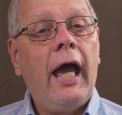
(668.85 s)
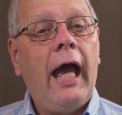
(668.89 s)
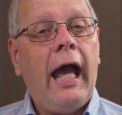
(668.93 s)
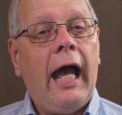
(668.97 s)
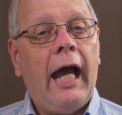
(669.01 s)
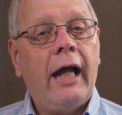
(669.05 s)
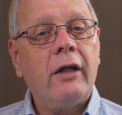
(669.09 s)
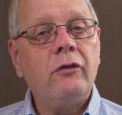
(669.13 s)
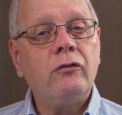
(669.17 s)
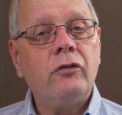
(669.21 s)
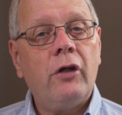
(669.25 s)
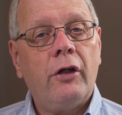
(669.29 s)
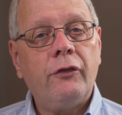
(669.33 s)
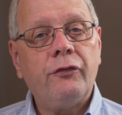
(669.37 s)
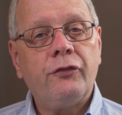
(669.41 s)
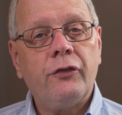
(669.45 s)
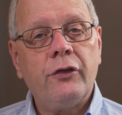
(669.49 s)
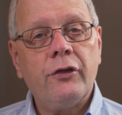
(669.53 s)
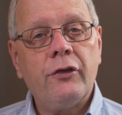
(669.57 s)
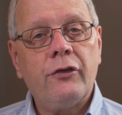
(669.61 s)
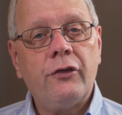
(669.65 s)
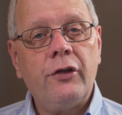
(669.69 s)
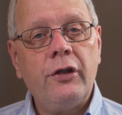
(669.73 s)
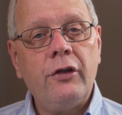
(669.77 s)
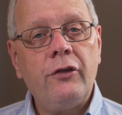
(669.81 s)
and
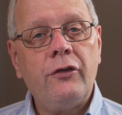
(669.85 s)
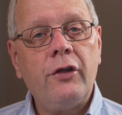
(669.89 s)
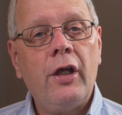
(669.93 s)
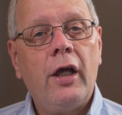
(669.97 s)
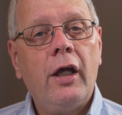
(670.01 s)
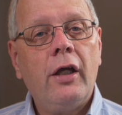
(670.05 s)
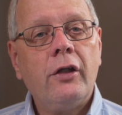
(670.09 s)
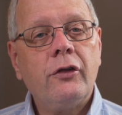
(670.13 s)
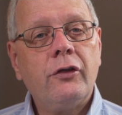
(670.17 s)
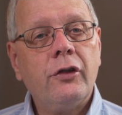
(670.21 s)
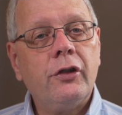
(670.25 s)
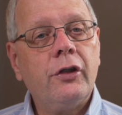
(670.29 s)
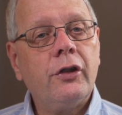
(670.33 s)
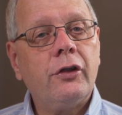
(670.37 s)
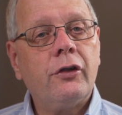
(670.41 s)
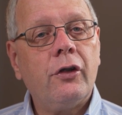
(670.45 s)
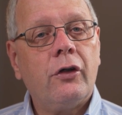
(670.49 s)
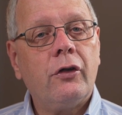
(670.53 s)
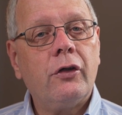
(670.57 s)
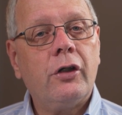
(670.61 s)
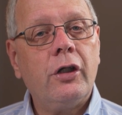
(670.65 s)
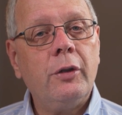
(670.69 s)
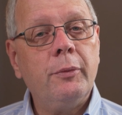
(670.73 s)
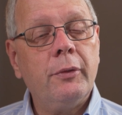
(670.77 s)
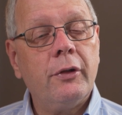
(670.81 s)
references to the
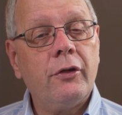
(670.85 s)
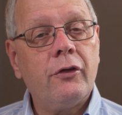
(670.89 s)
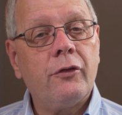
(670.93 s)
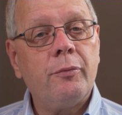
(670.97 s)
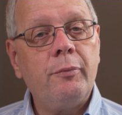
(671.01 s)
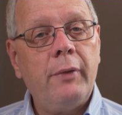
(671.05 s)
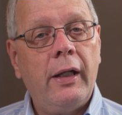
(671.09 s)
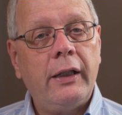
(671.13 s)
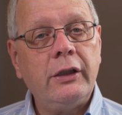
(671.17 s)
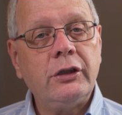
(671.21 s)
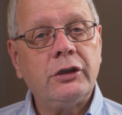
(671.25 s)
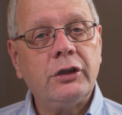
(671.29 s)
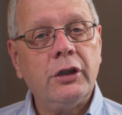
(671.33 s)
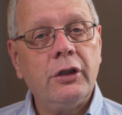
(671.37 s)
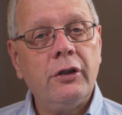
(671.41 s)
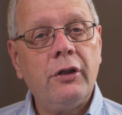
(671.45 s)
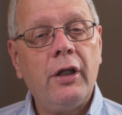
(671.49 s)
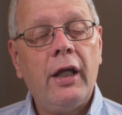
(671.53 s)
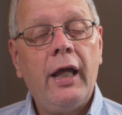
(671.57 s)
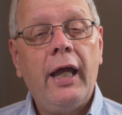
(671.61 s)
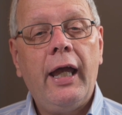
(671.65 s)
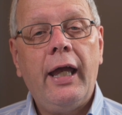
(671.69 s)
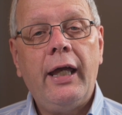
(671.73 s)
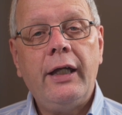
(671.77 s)
documents mentioned